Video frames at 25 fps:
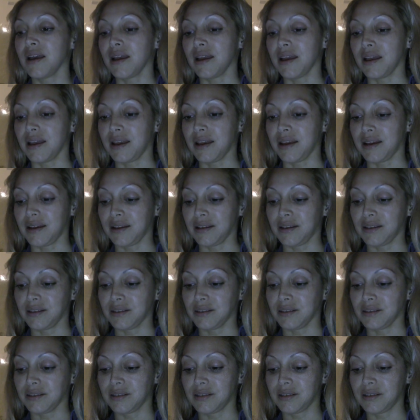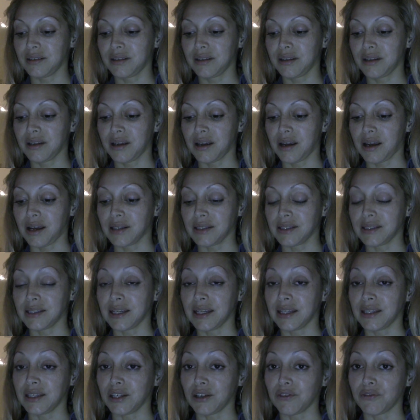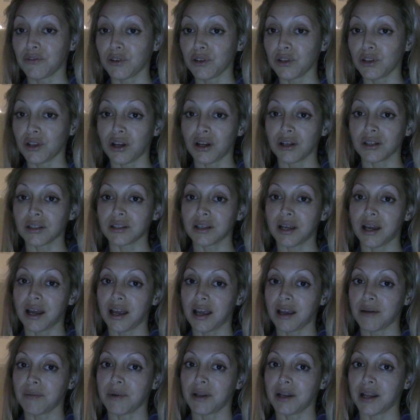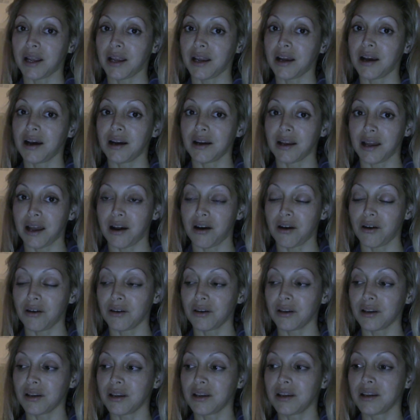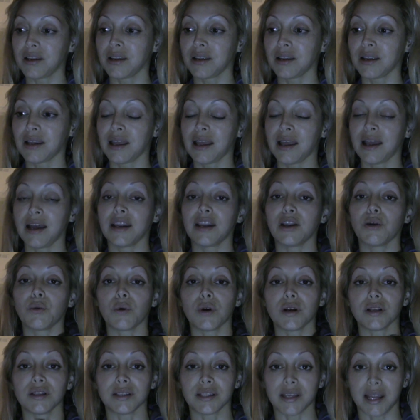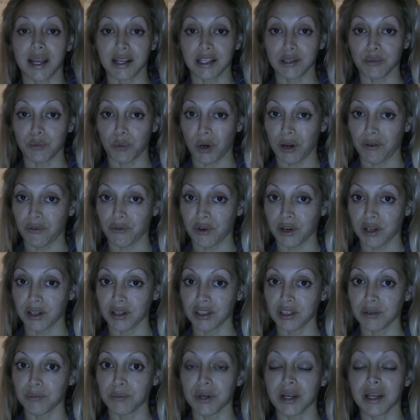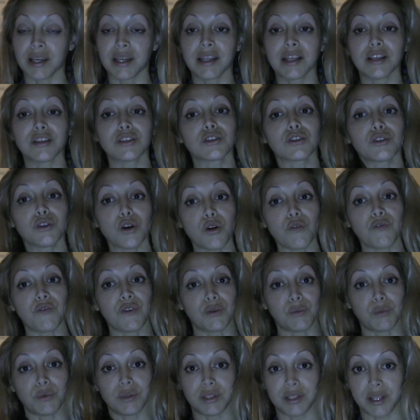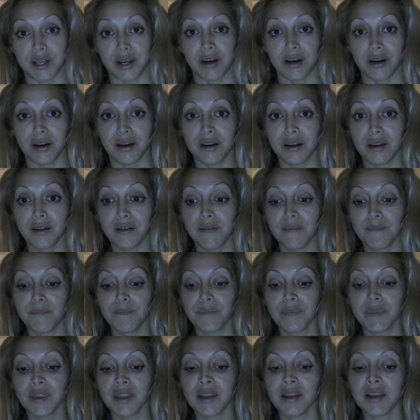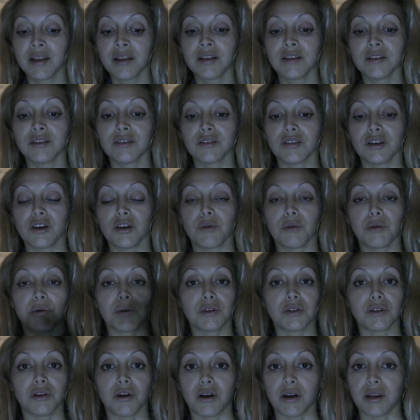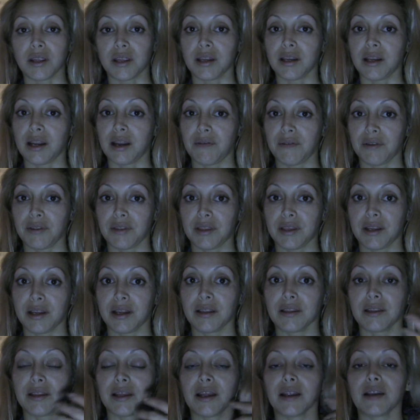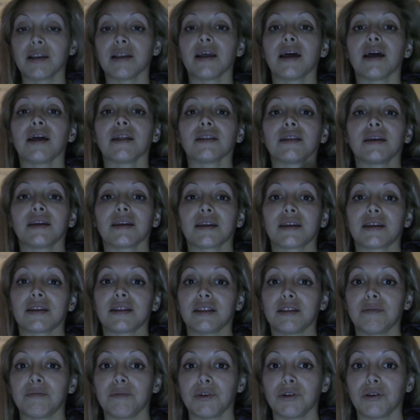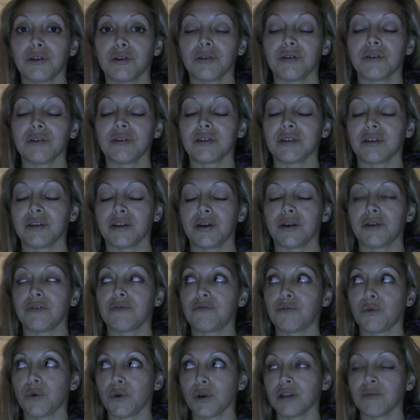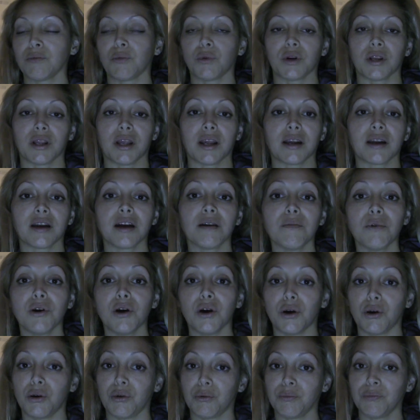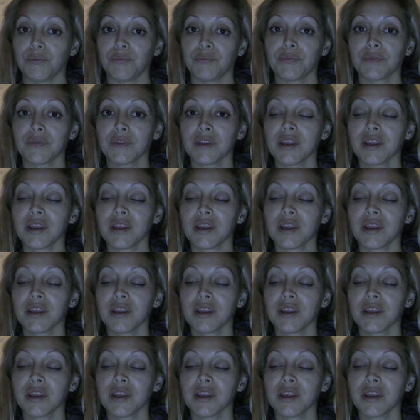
and I stayed there for a long time, and I hung out, and it was an ex-boyfriend, but his girlfriend was there. So we were talking and everything, and then at like in the middle, 4 in the morning, I come home,